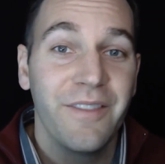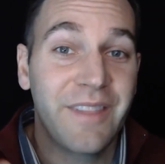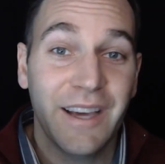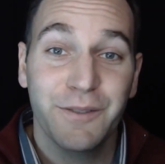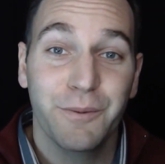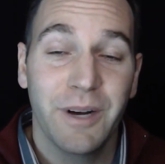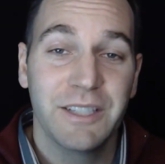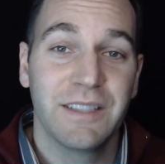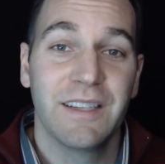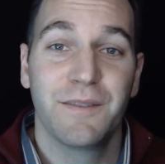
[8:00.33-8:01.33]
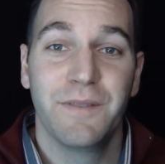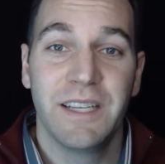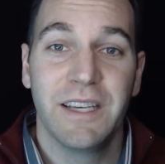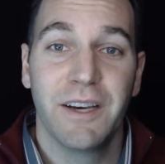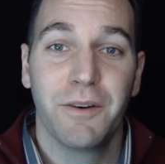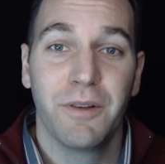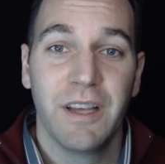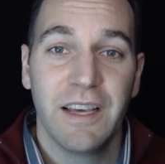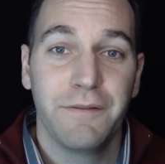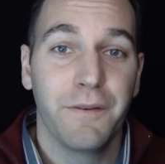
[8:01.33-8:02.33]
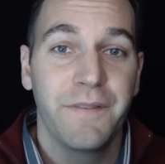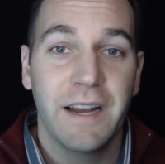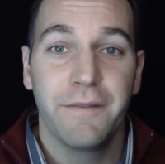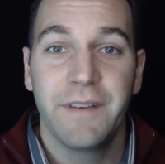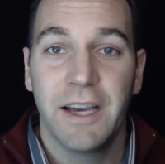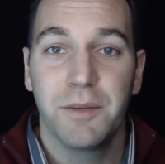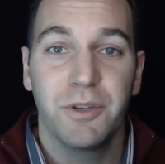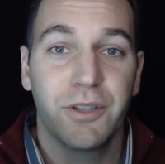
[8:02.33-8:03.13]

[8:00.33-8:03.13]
Thanks for watching this video. If you found it valuable,